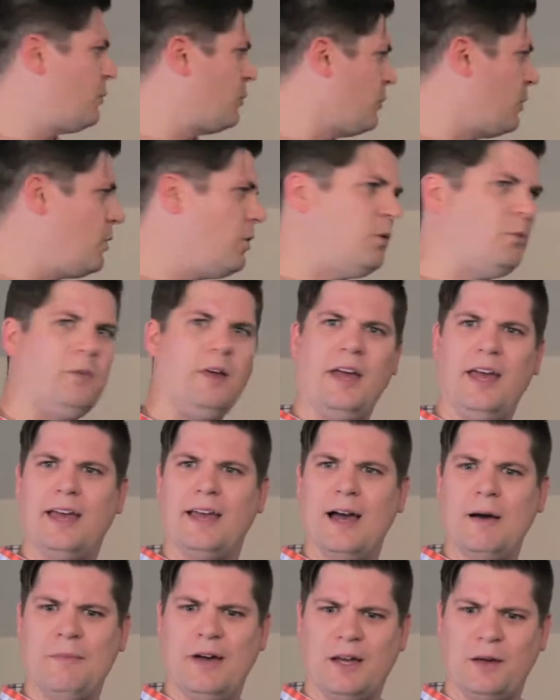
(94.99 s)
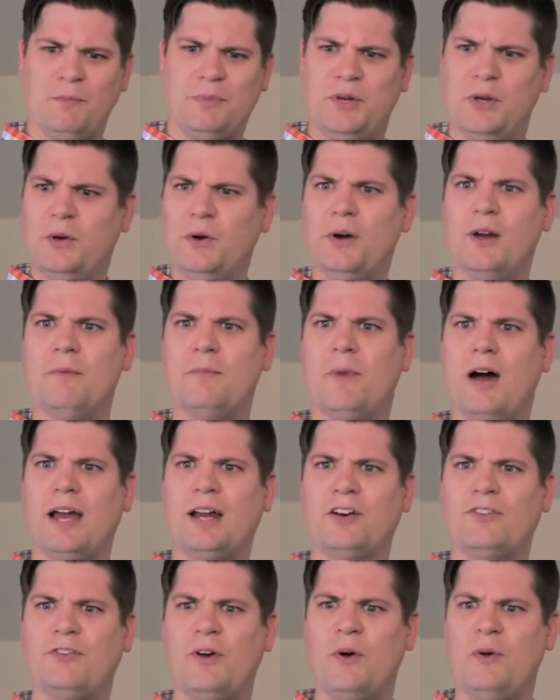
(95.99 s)
room and got my computer and
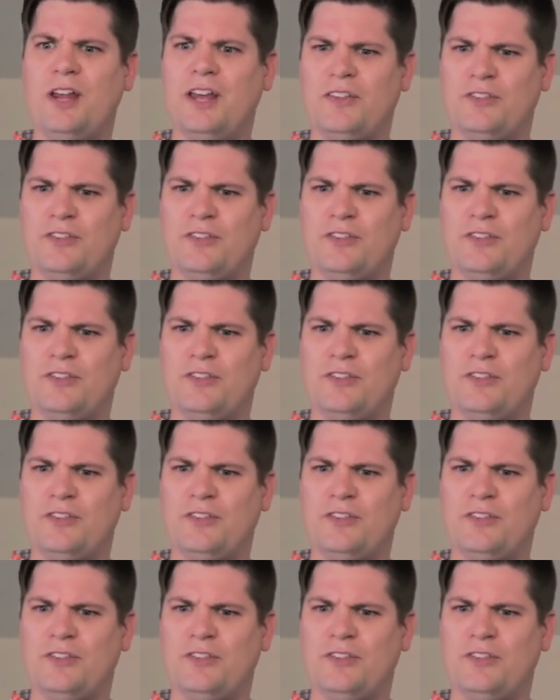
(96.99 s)
microphone